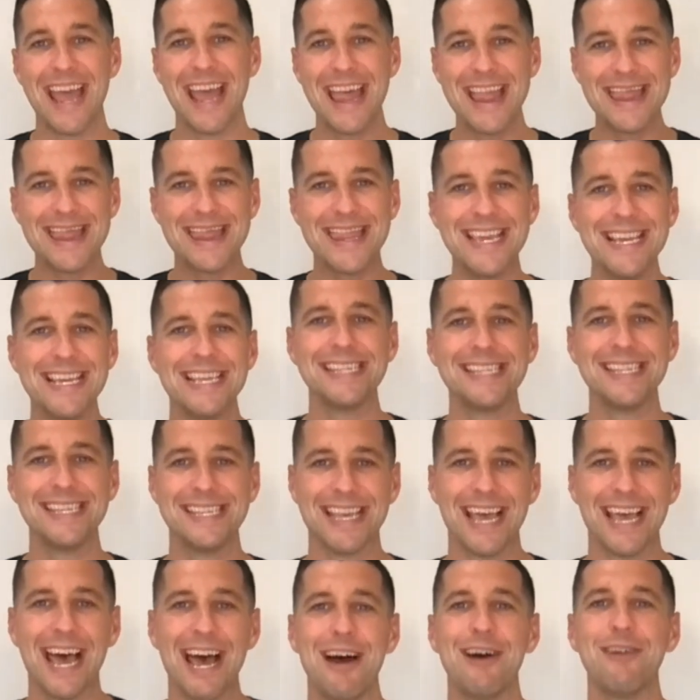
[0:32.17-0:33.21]
And this is
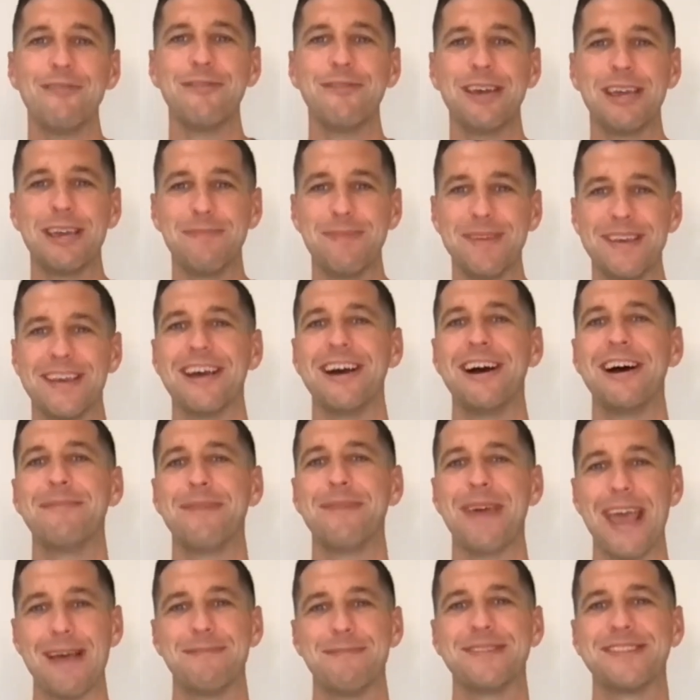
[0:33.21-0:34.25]
how we become
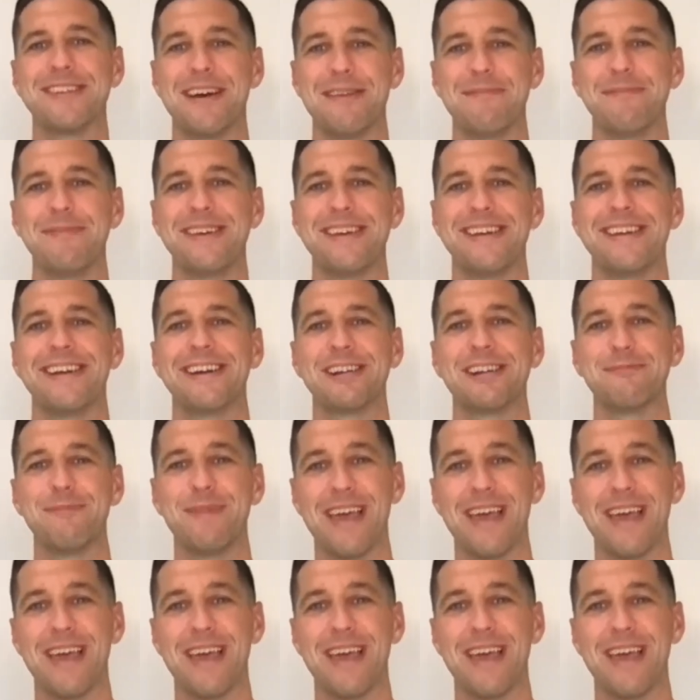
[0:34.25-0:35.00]
Amazon millionaires,